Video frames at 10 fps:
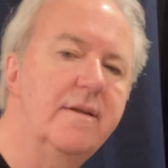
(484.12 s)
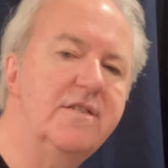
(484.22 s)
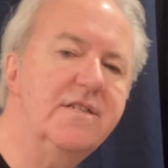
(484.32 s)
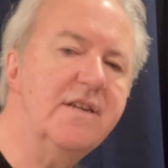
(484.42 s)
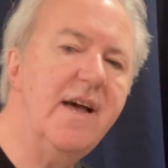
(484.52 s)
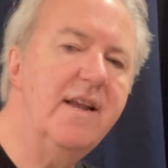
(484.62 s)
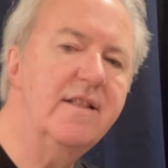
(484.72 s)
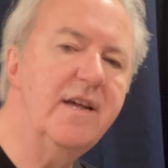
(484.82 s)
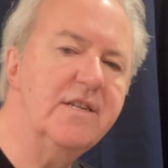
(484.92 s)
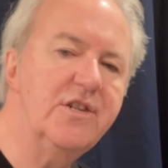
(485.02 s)
just kind of
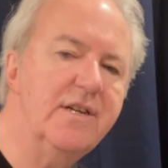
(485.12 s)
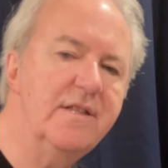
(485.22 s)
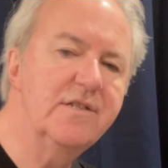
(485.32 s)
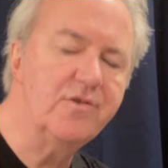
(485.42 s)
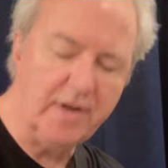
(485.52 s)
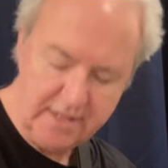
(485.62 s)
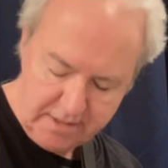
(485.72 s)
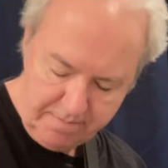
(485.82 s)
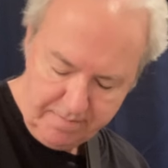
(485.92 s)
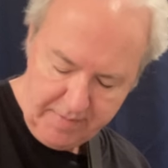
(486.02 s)
touching the
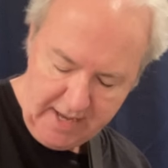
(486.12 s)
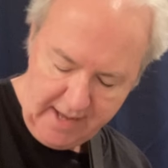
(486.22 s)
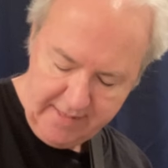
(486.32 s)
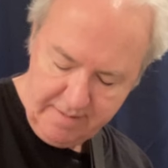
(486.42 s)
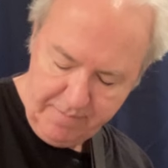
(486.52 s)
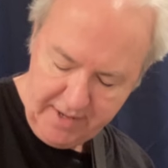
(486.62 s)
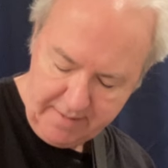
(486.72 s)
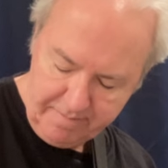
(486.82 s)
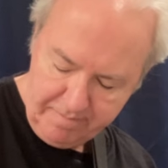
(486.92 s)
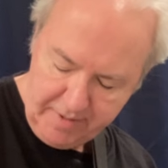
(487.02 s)
strings behind the
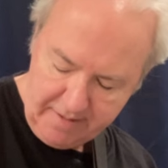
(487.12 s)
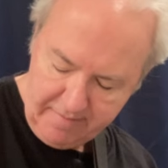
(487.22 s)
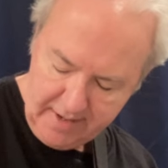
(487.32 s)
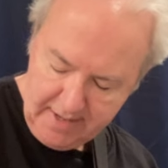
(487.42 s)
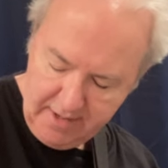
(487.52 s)
pick and